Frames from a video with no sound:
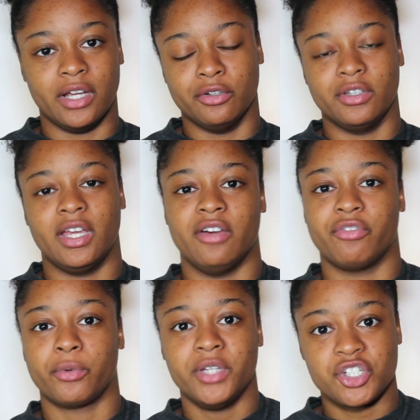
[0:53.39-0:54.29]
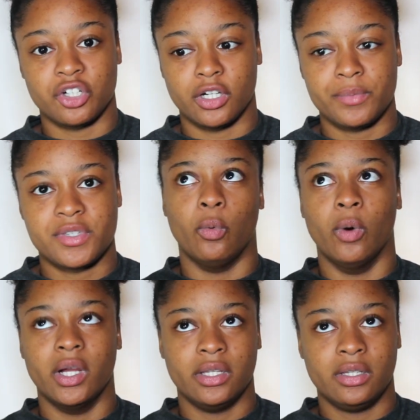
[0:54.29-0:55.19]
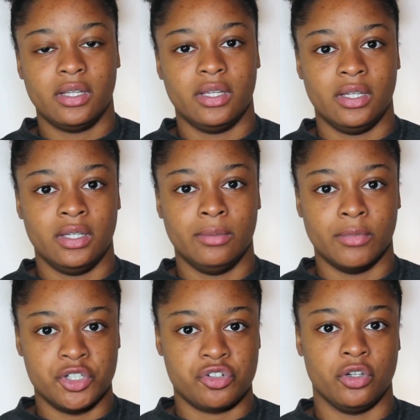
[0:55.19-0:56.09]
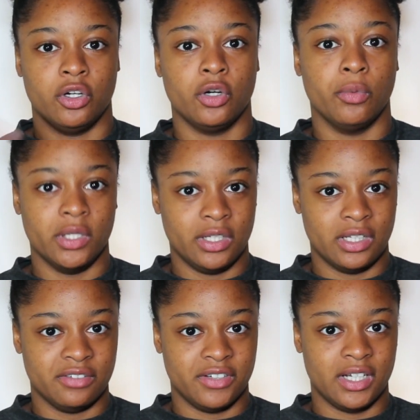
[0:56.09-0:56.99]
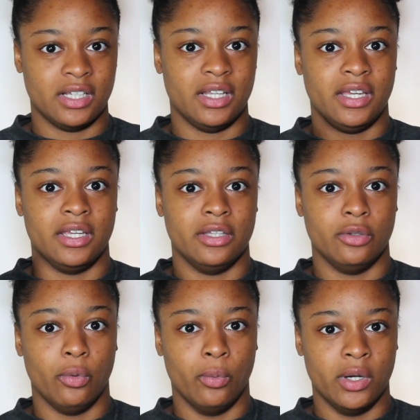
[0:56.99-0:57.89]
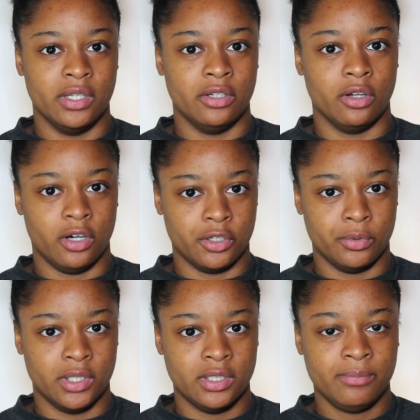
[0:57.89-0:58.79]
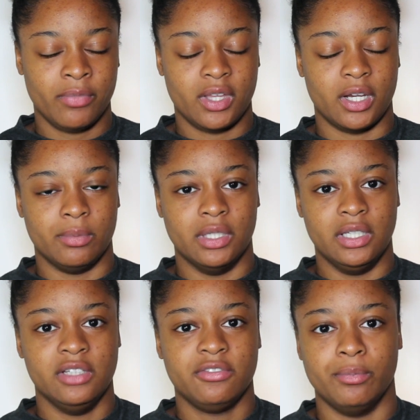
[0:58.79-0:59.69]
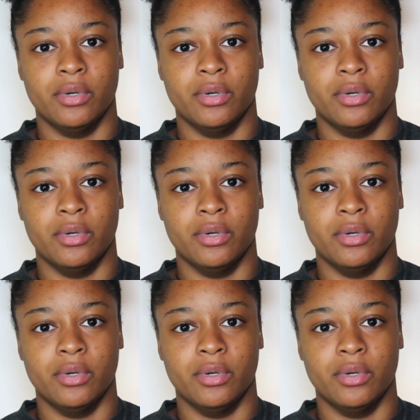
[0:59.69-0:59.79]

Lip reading: I know they have 3 shops, one in Montreal, one in Laval, and one in Ottawa, I believe.